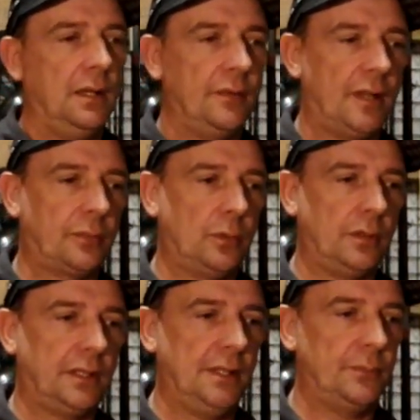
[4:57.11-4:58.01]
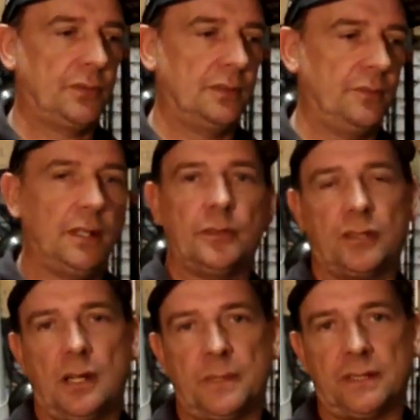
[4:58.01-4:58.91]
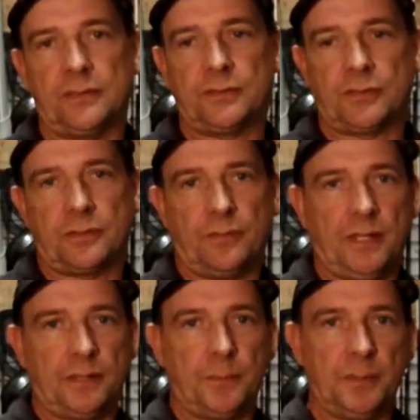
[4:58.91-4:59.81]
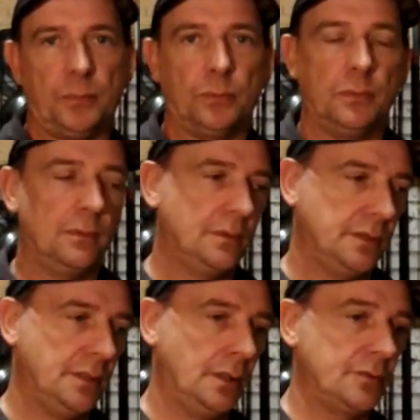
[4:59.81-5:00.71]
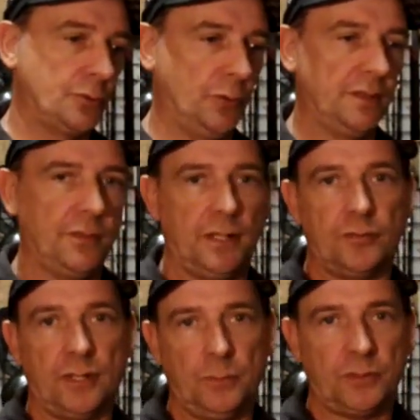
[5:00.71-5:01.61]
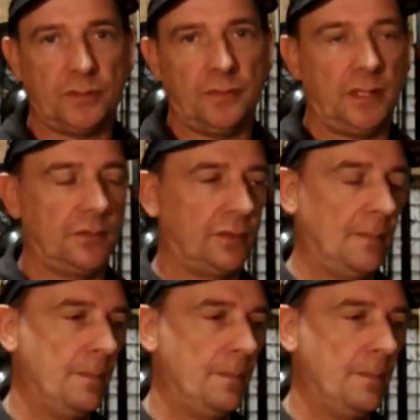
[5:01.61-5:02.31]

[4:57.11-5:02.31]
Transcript: And that's what keeps the videos coming, is just the fact that people you know, enjoy the videos and they watch the videos.